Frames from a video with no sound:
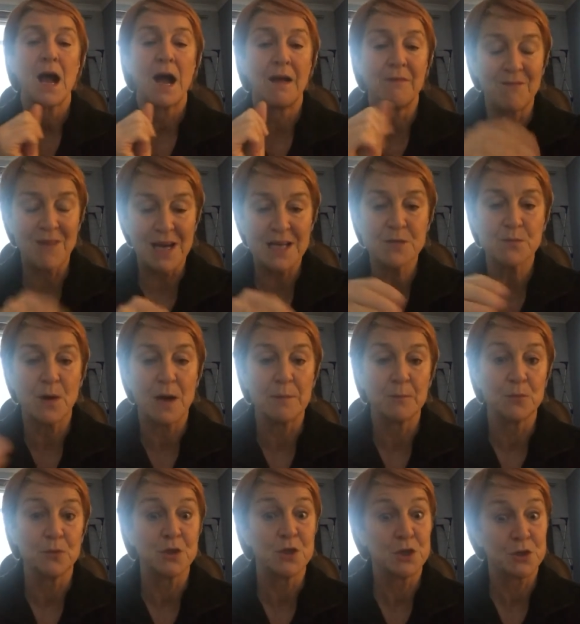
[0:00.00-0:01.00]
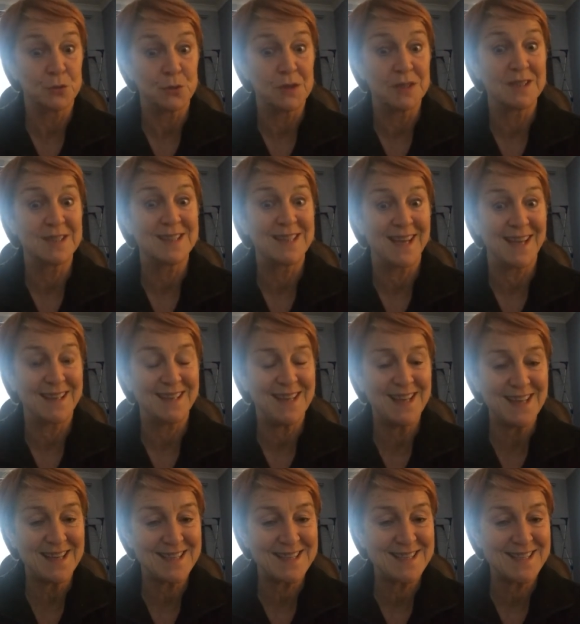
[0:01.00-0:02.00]
and that's why i'm going to show you the
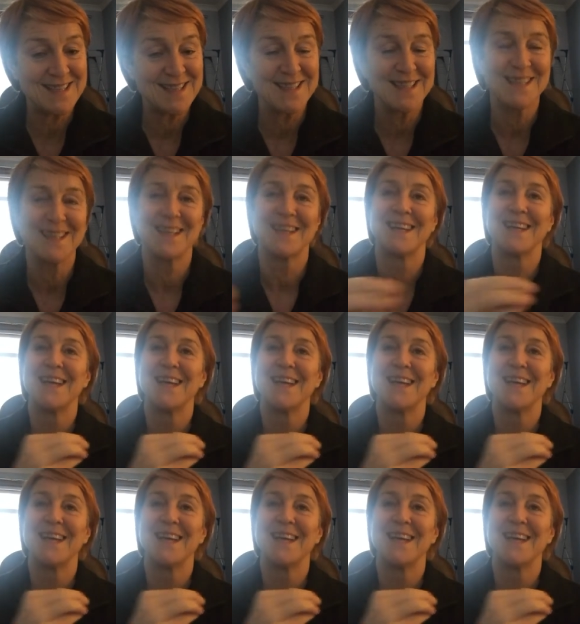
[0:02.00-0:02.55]
techniques